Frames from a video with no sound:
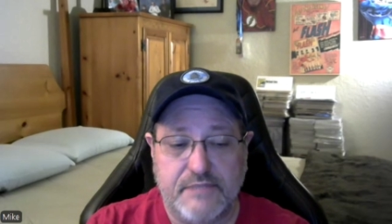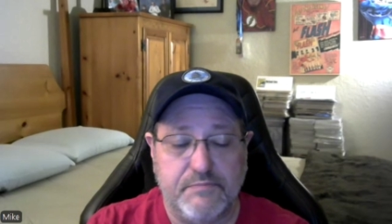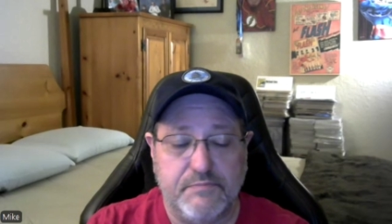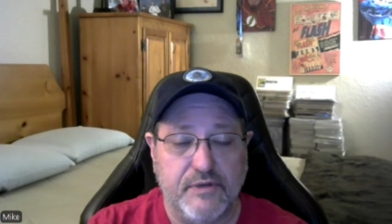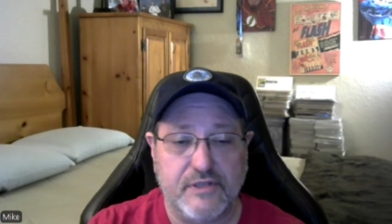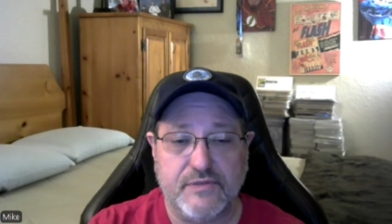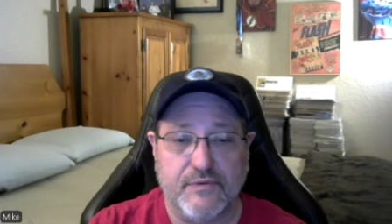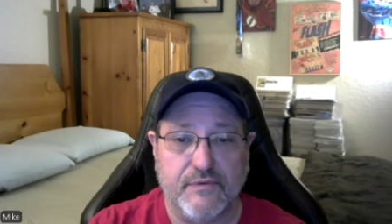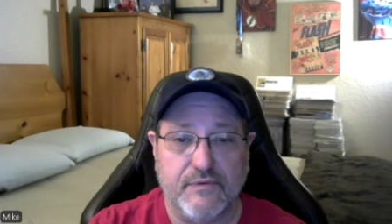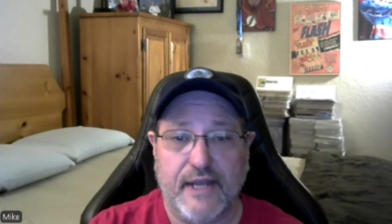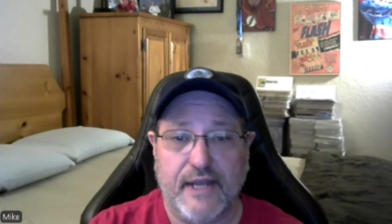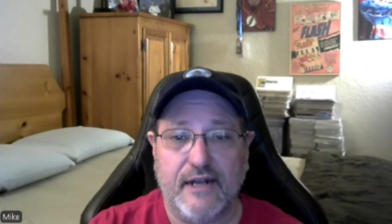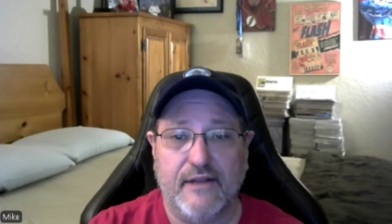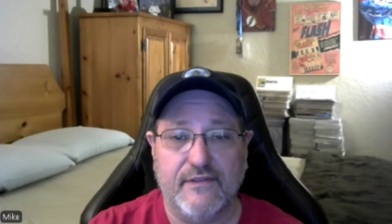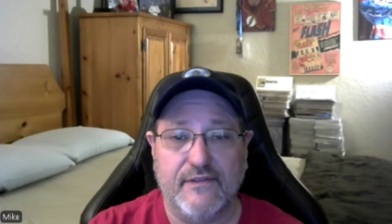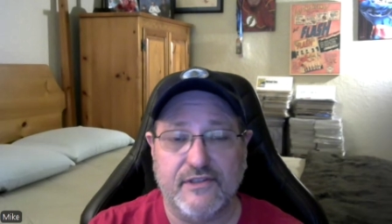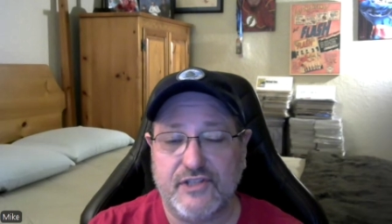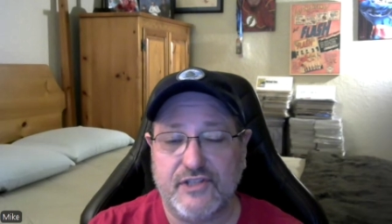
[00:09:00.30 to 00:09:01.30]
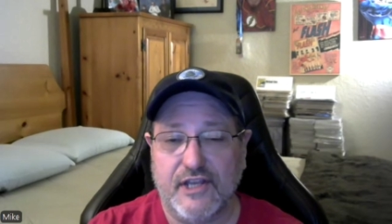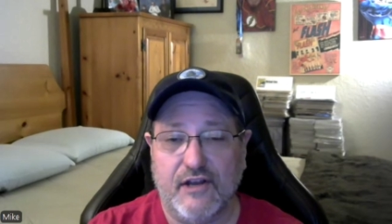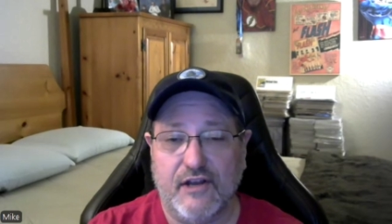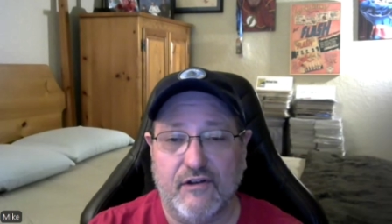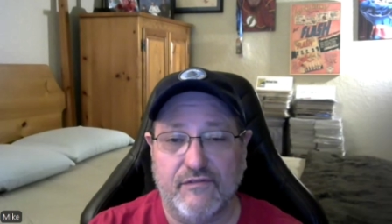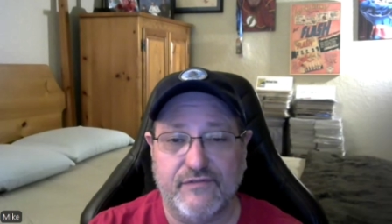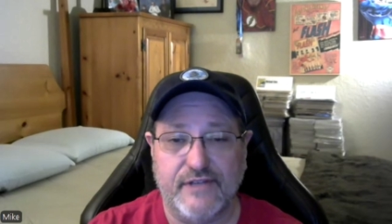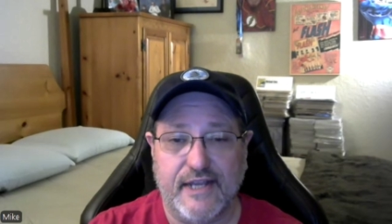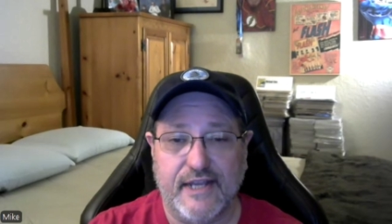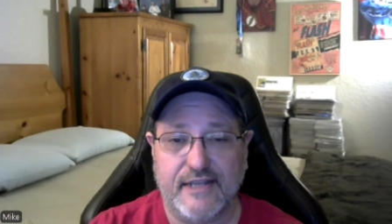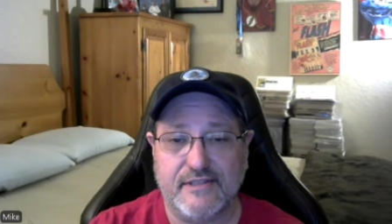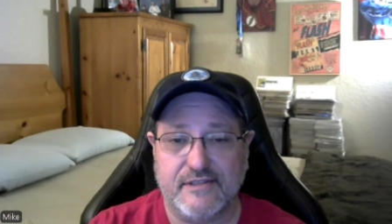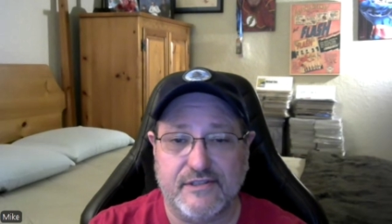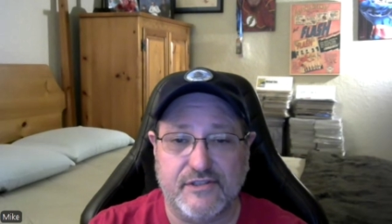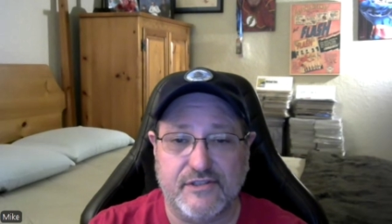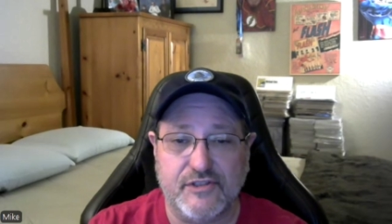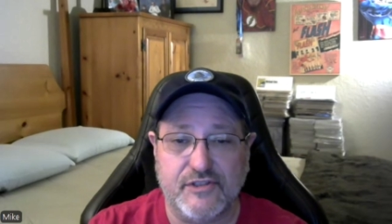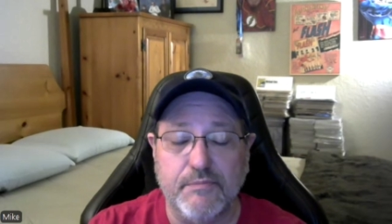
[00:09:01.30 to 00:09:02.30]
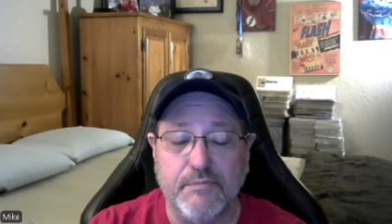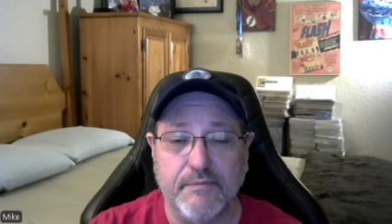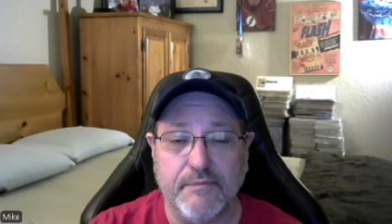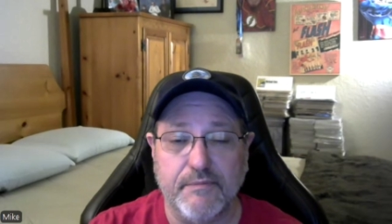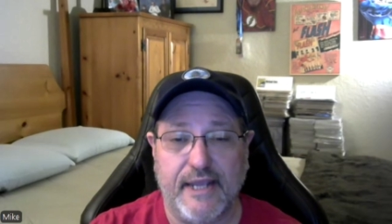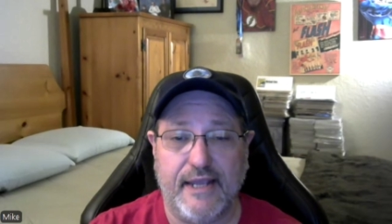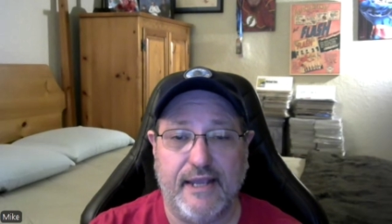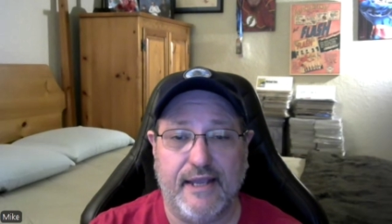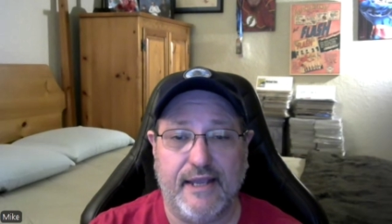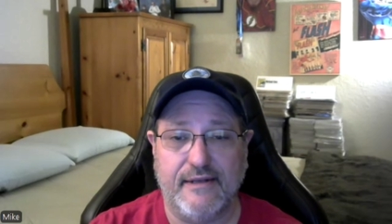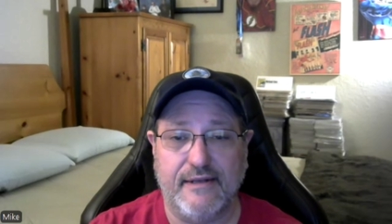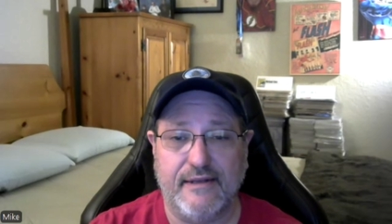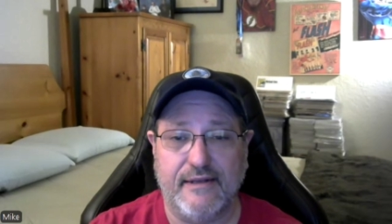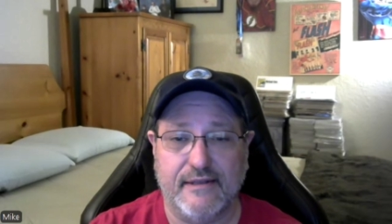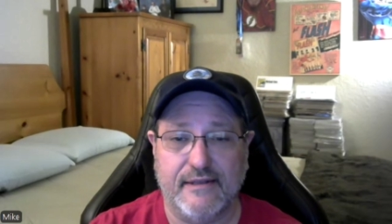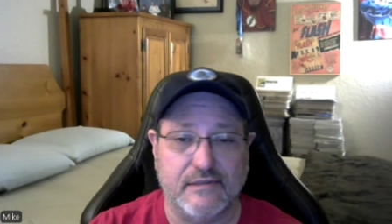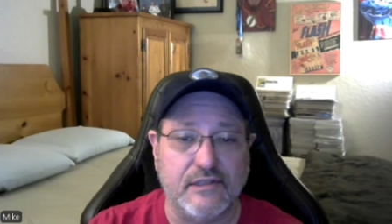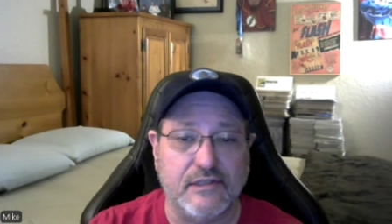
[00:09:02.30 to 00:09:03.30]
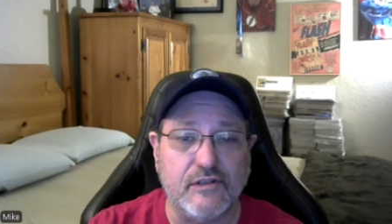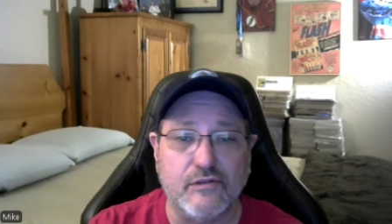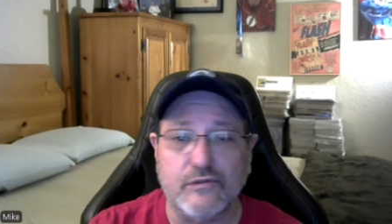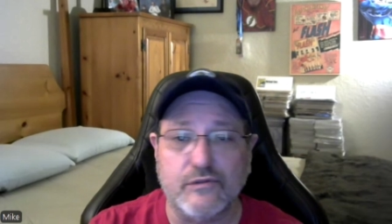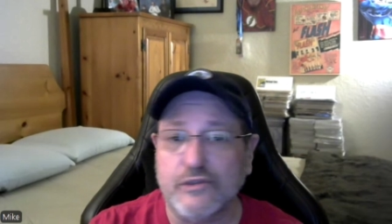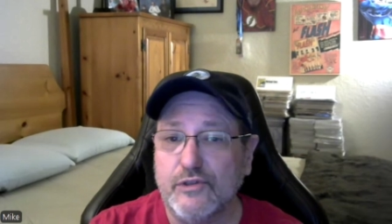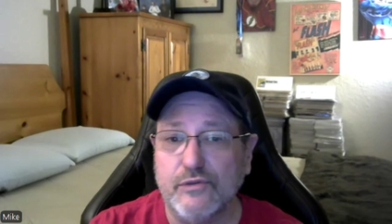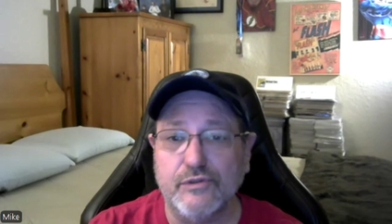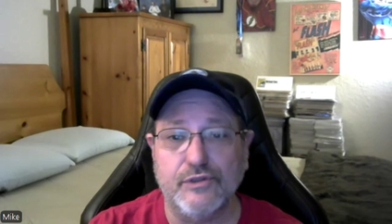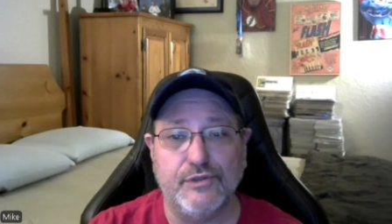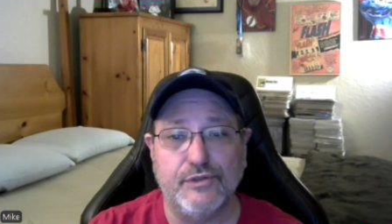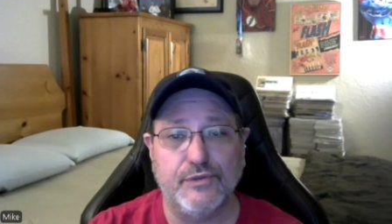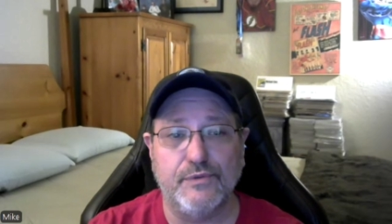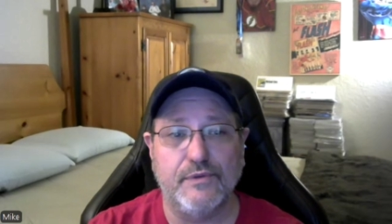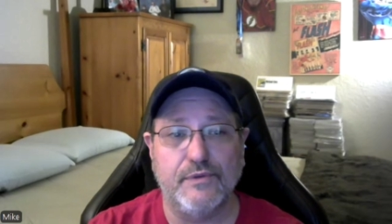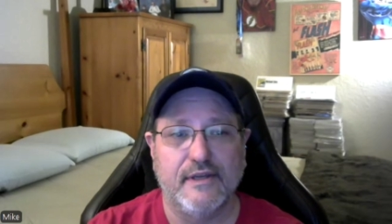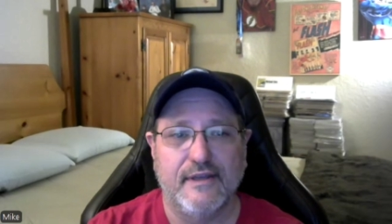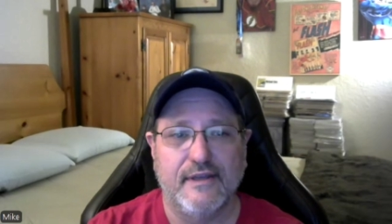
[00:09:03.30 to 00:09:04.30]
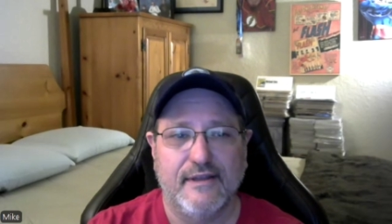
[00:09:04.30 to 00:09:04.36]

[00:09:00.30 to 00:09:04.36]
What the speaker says: books were right on the shelf next to Superman and Little Lulu,